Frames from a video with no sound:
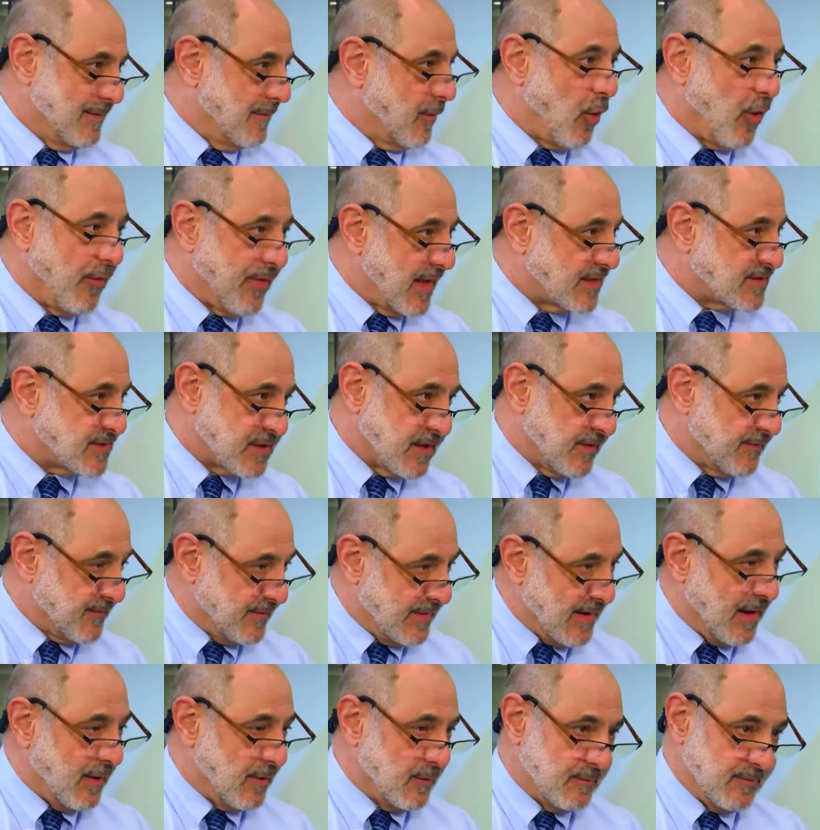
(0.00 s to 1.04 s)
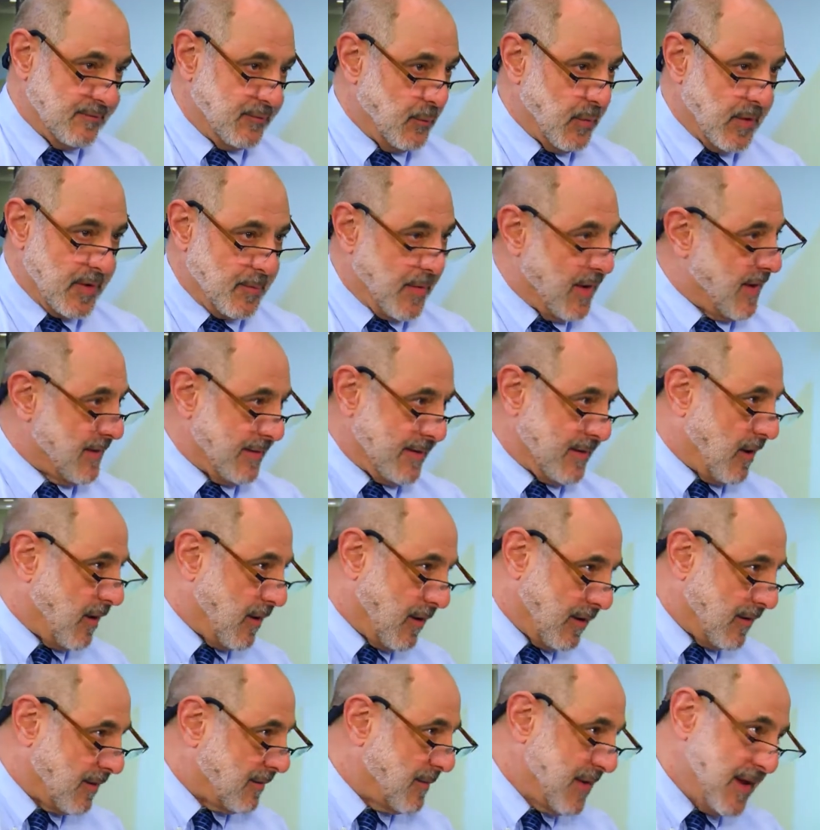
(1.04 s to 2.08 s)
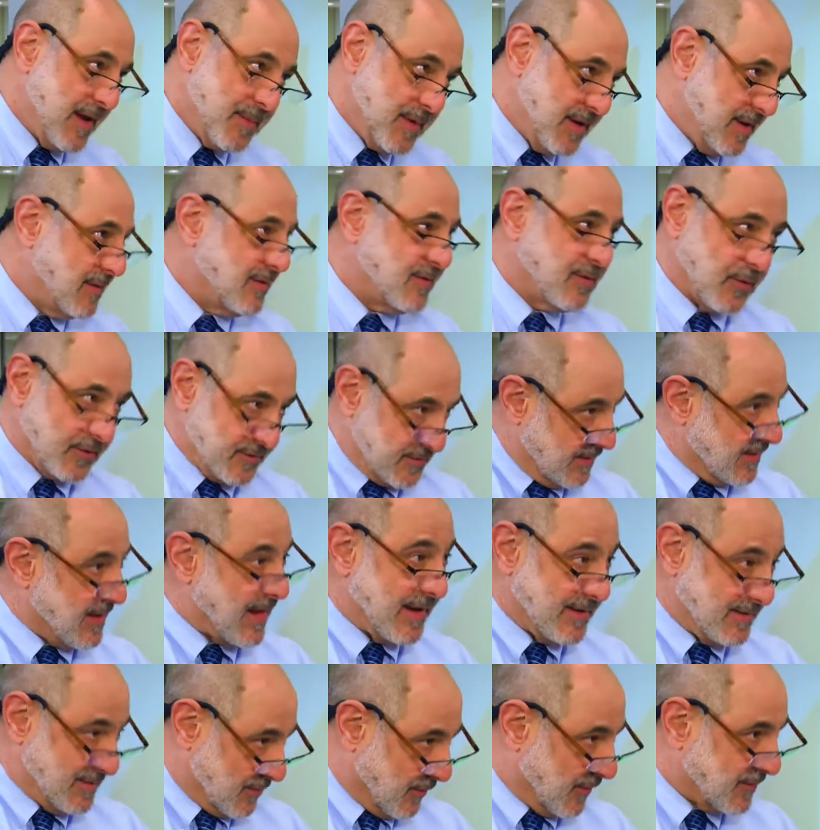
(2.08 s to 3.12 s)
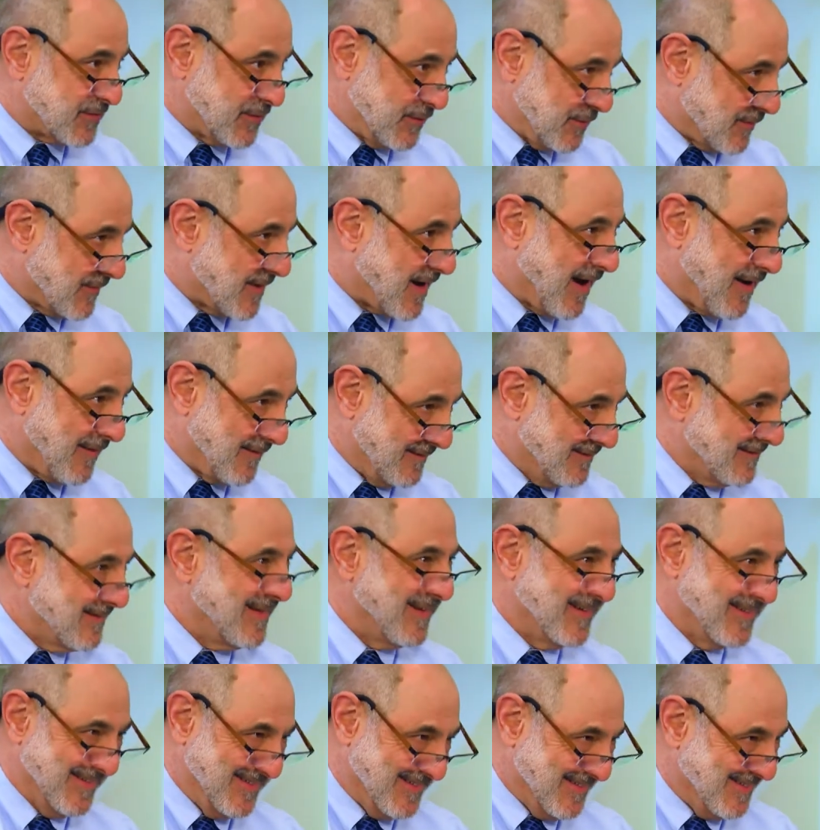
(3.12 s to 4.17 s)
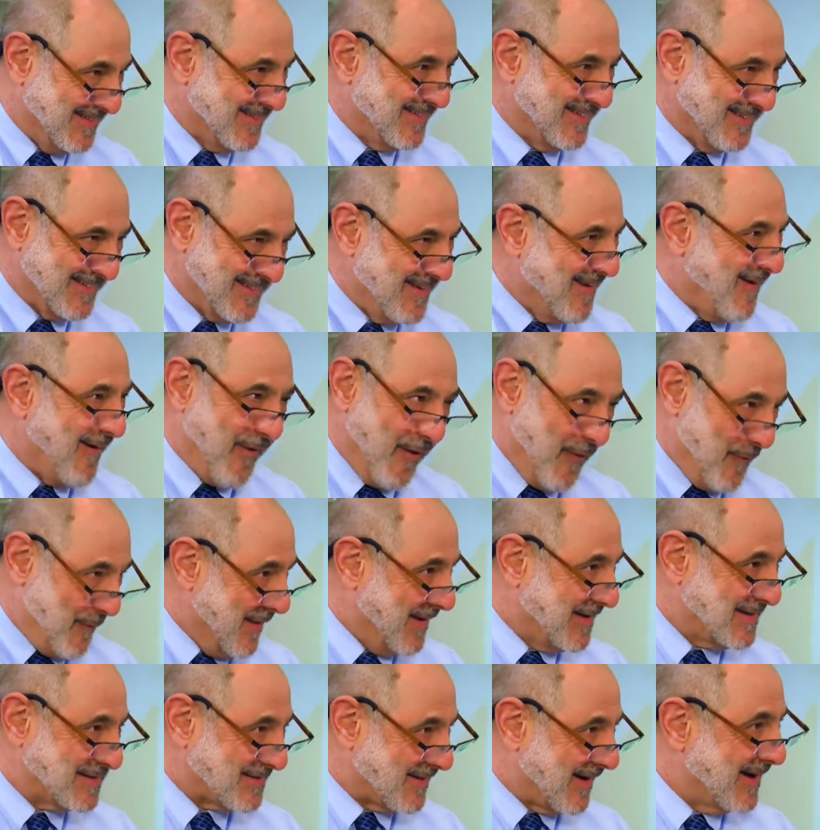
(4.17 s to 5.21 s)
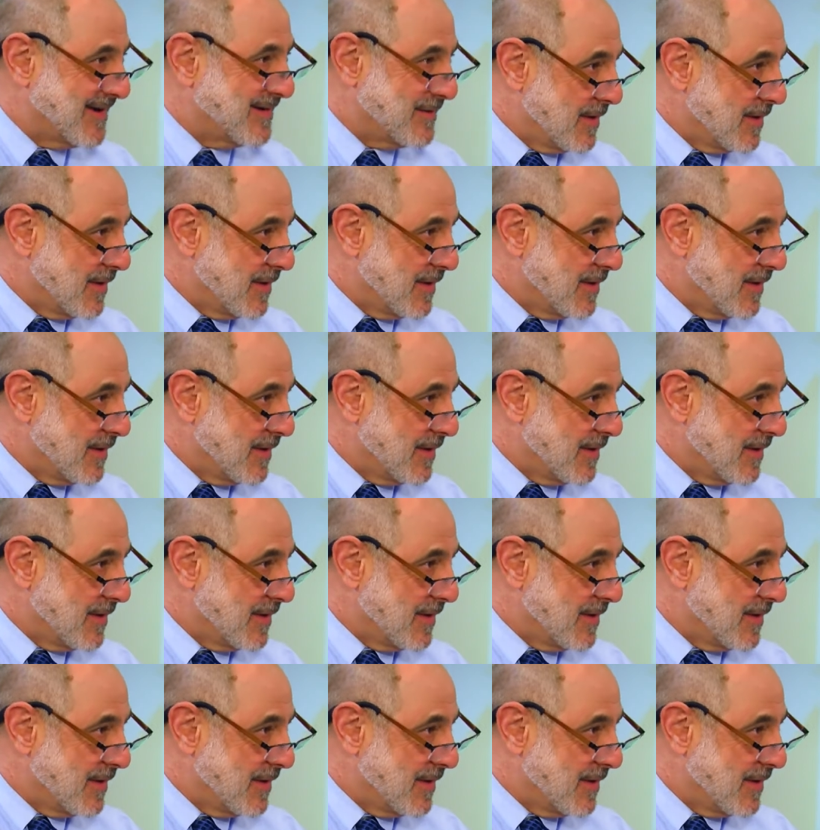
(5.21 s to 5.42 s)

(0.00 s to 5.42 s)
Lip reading: all that stuff. Now, if you want to buy a car, maybe, talk to your accountant, always, right?